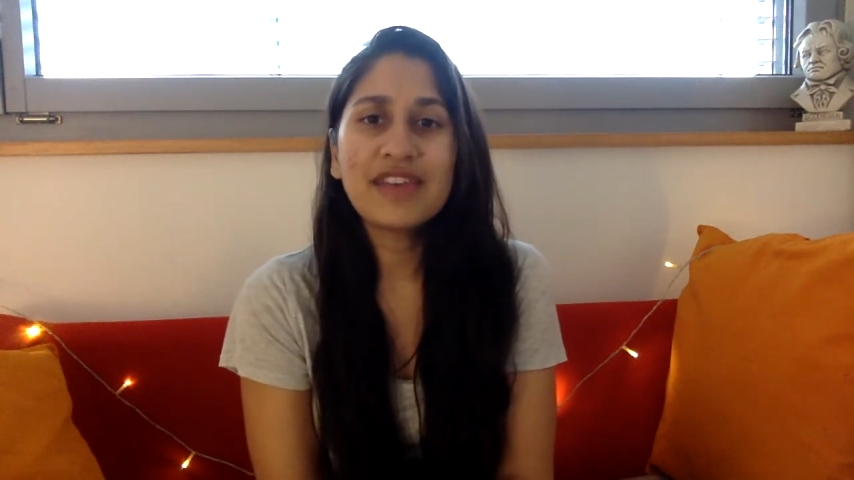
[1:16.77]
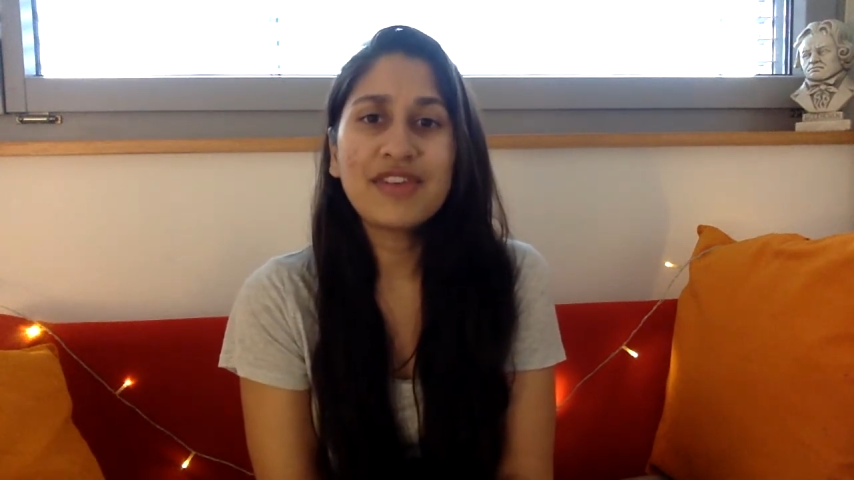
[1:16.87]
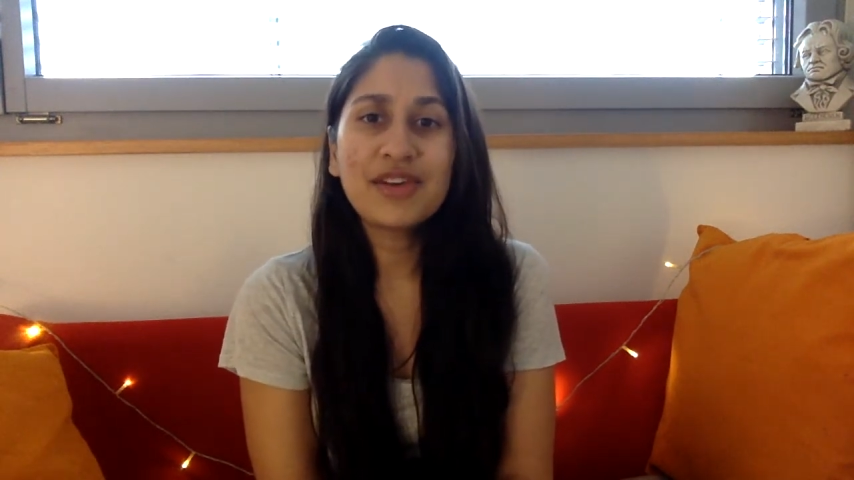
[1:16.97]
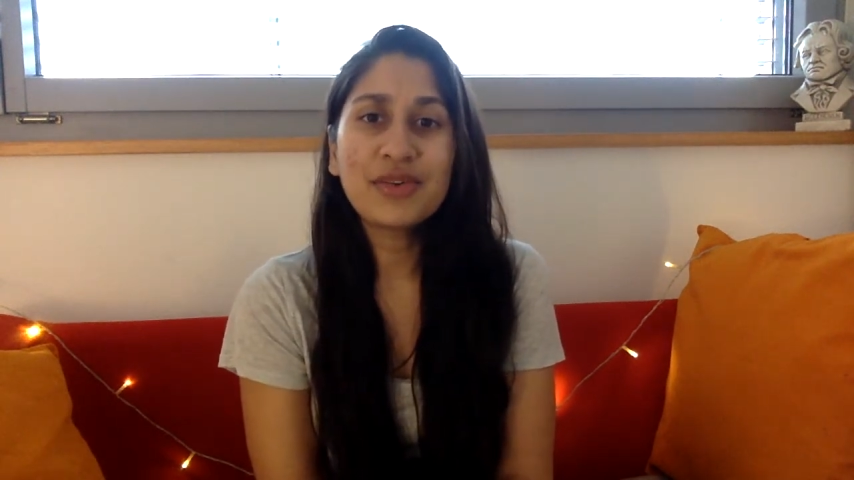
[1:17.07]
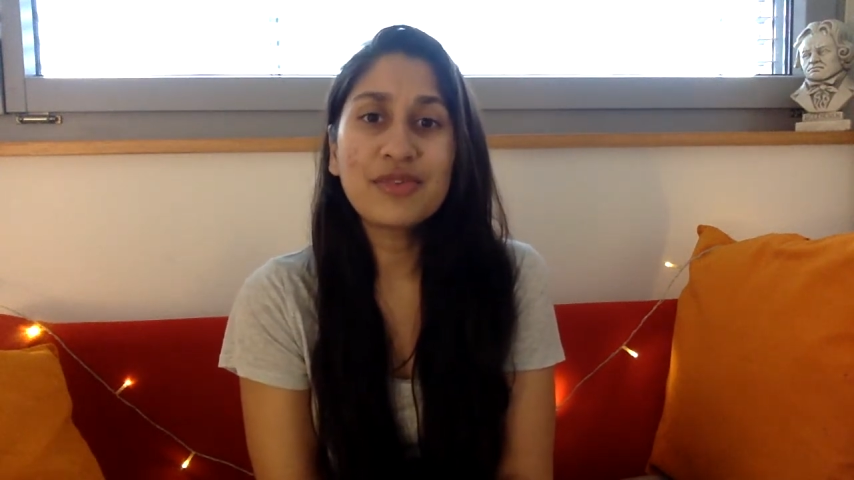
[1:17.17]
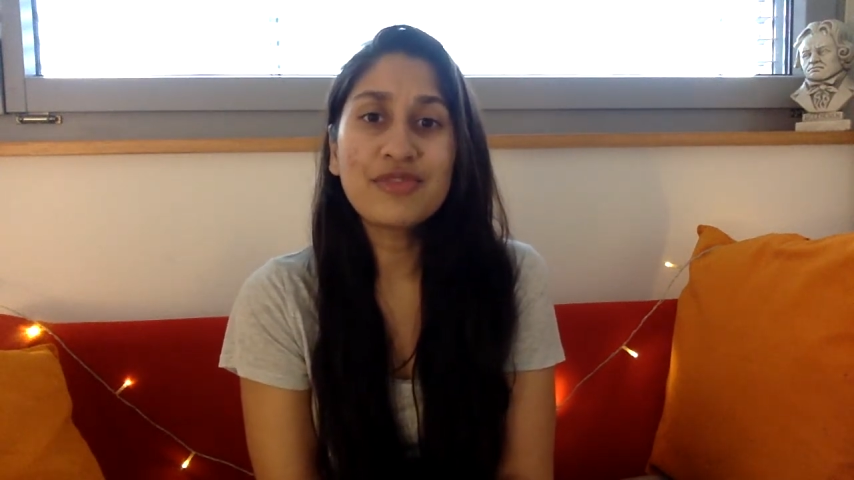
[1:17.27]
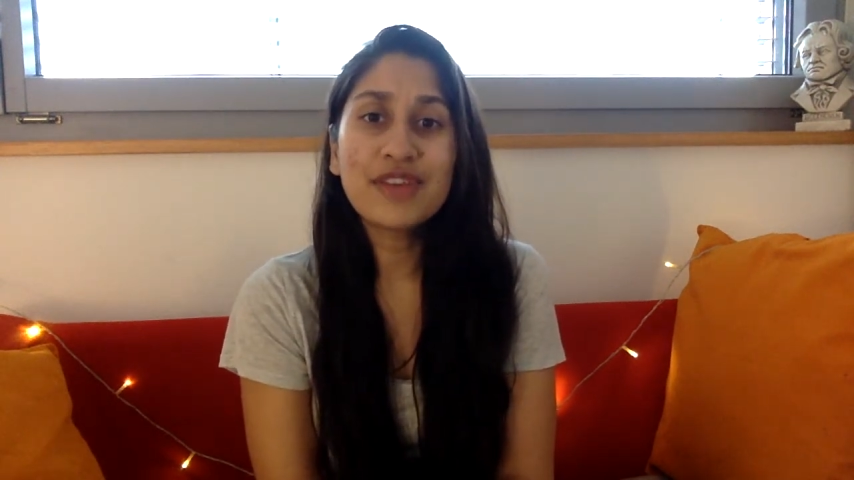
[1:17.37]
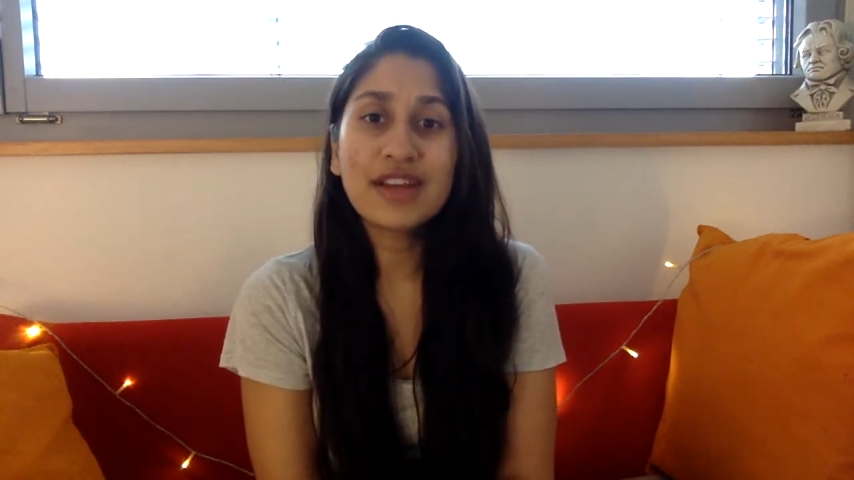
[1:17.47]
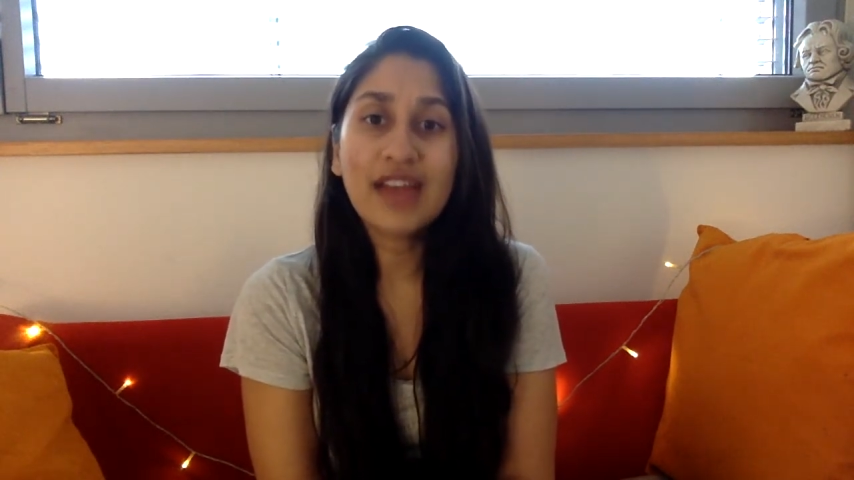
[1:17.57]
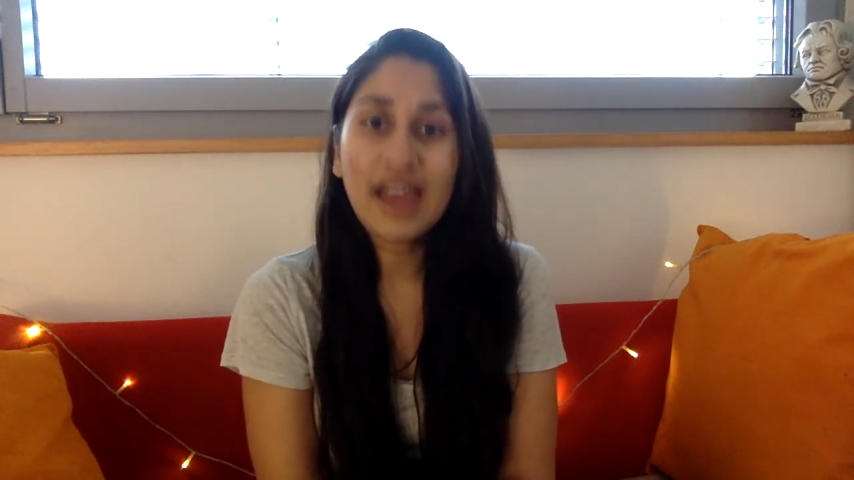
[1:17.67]
if I don't
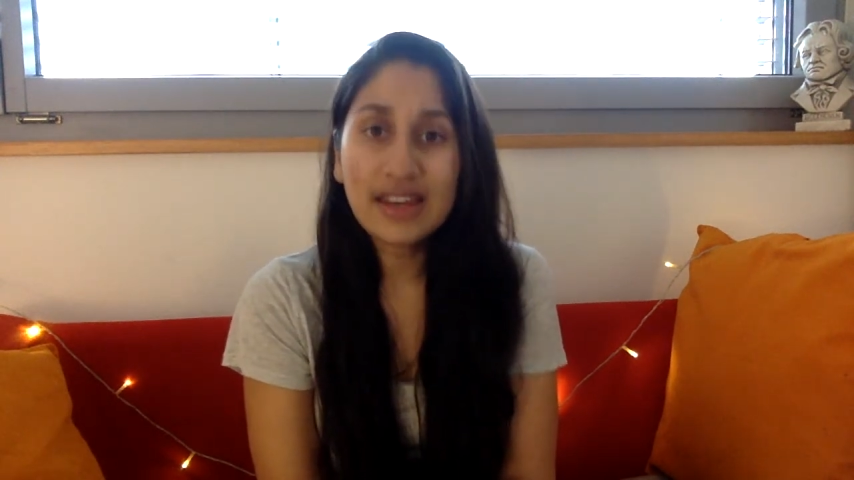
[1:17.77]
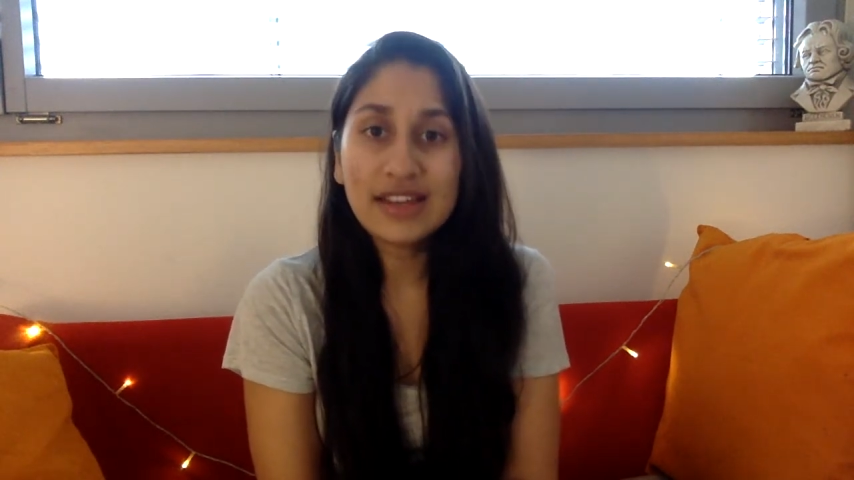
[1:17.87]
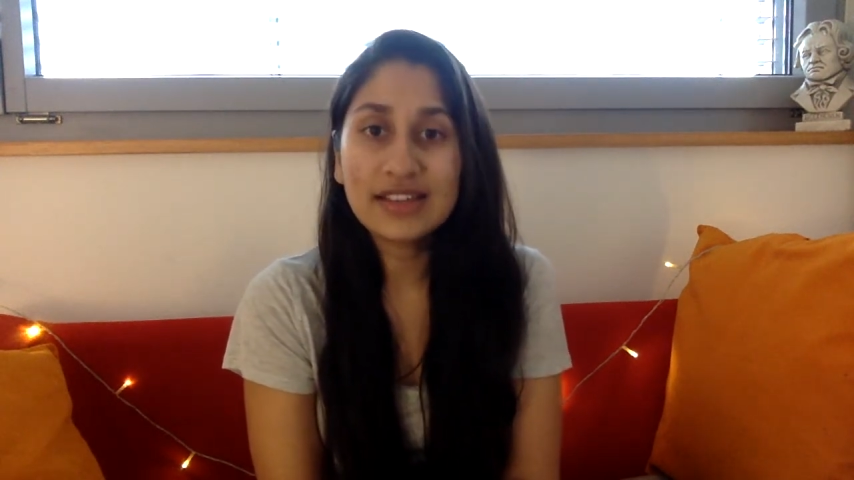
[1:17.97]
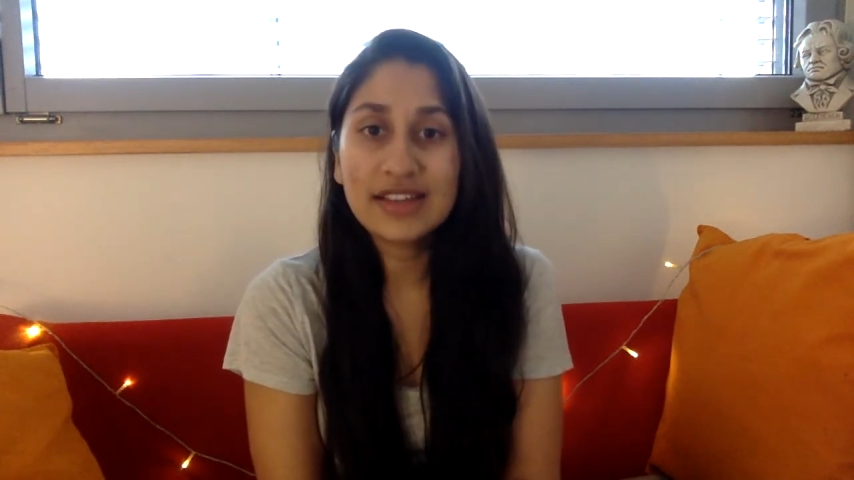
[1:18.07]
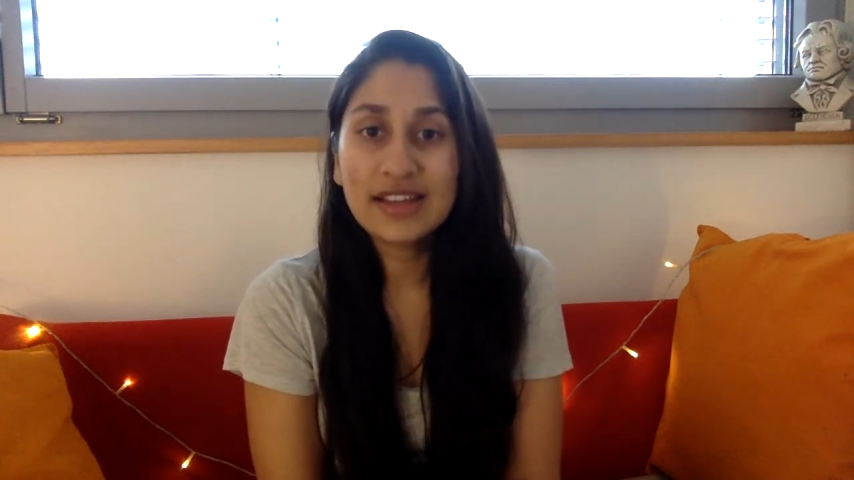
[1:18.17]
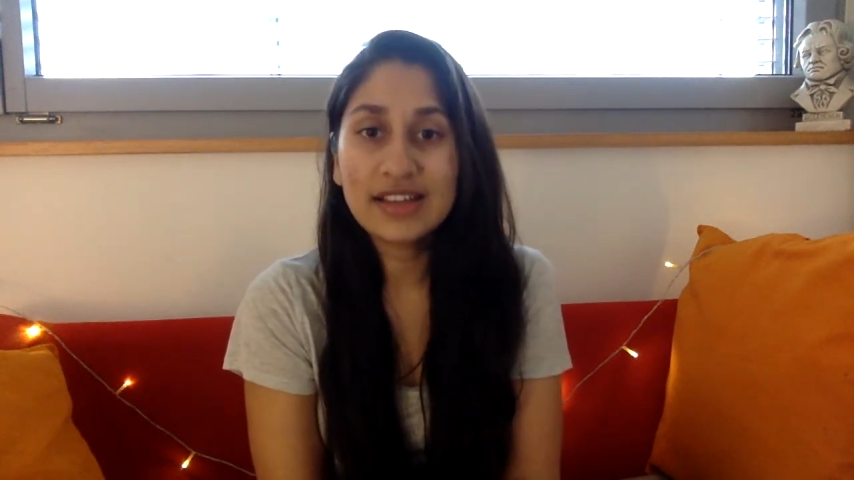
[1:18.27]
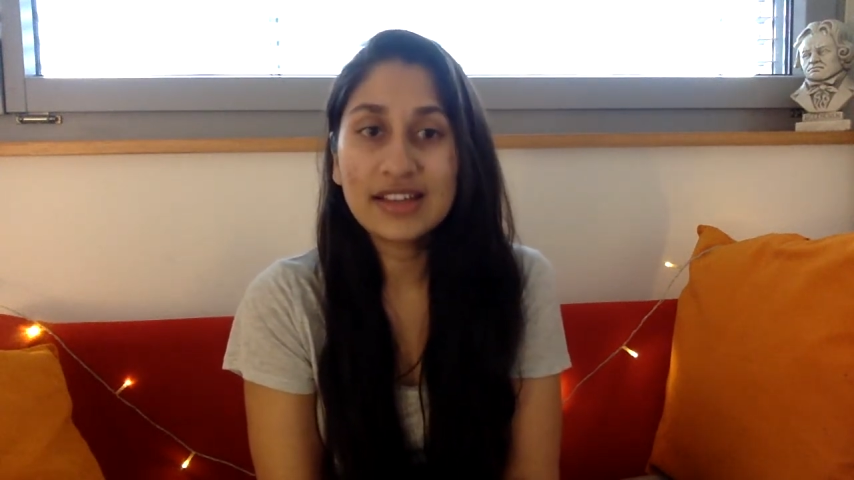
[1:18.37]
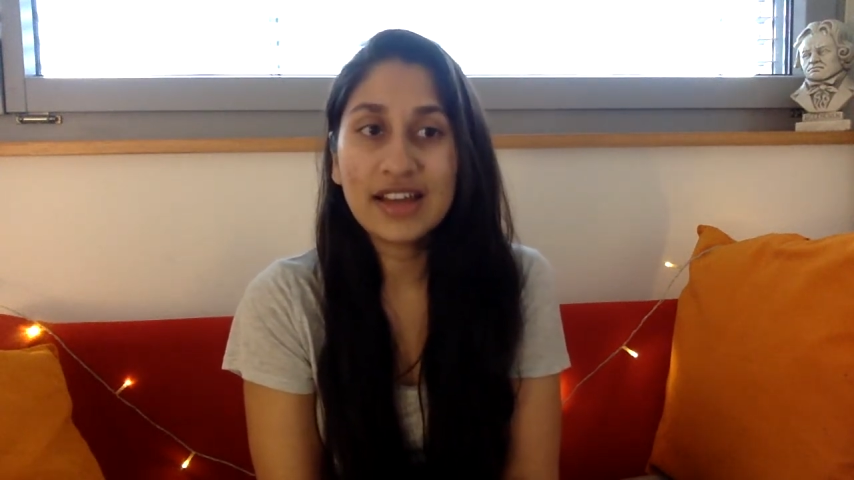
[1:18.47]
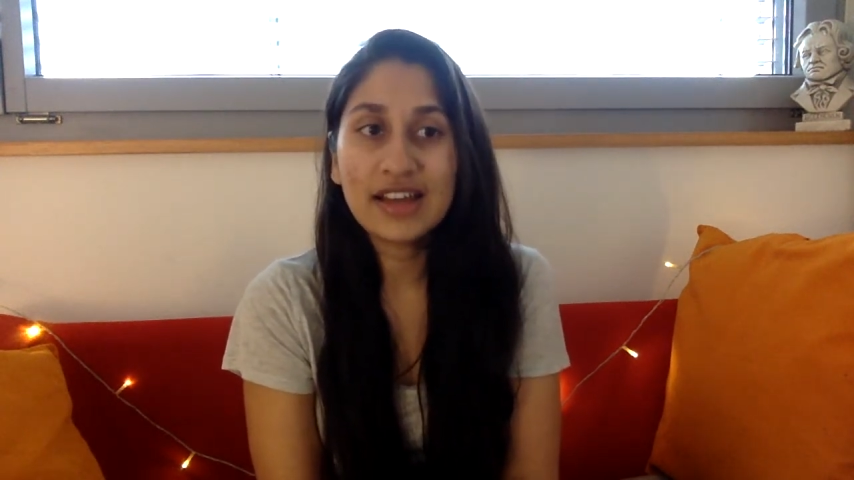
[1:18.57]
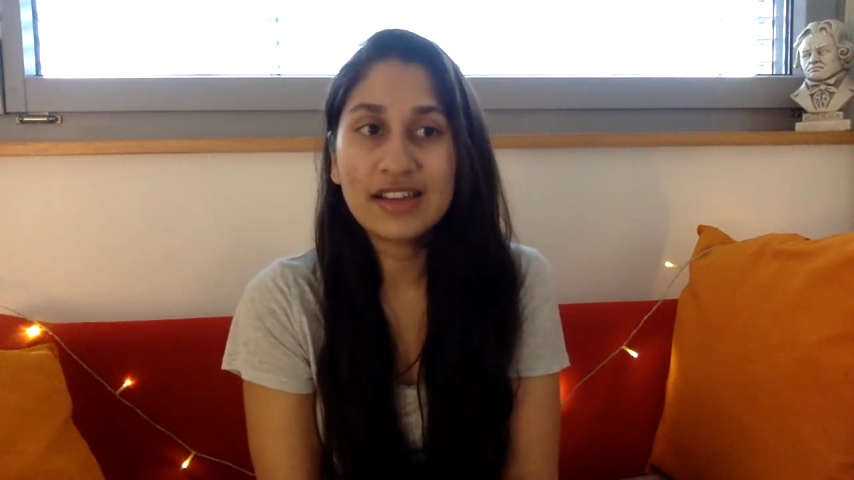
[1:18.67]
fear anything,
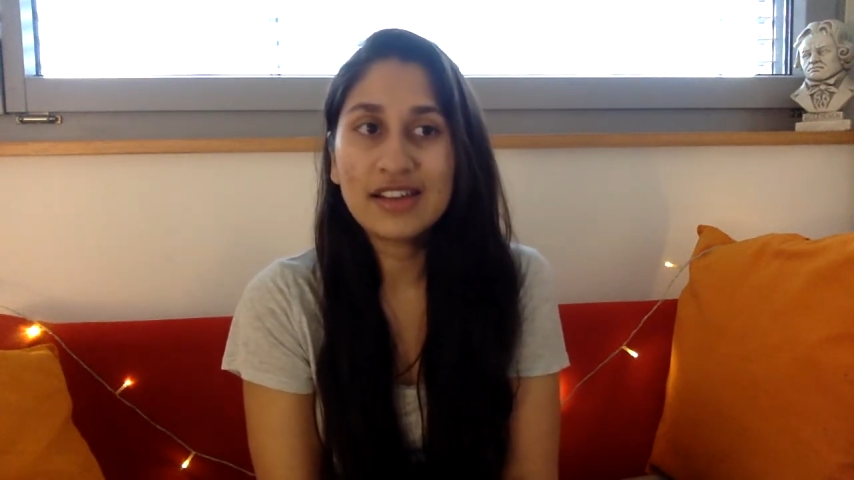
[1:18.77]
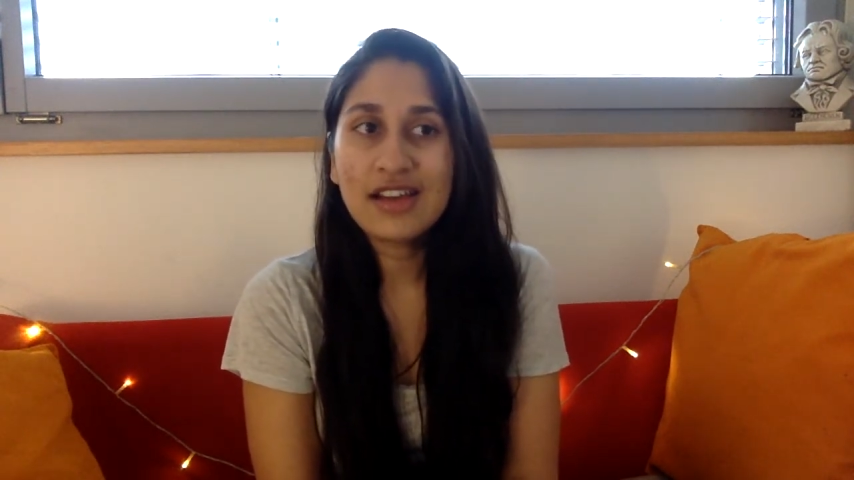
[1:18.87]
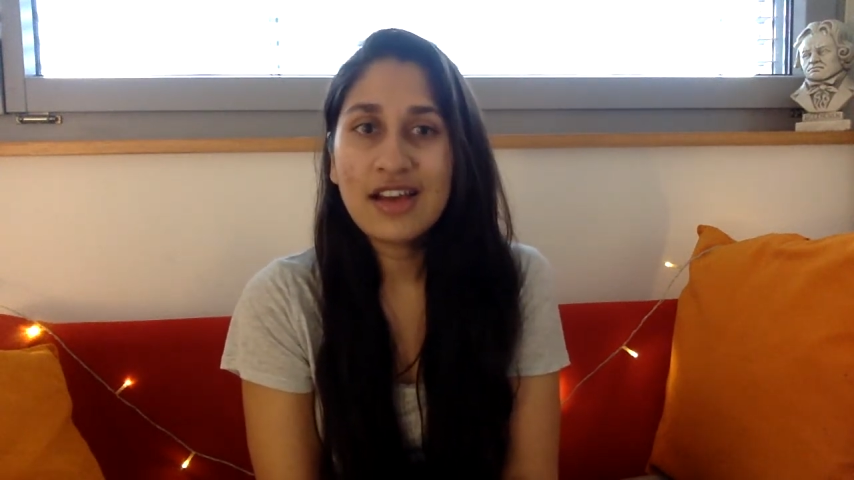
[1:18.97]
then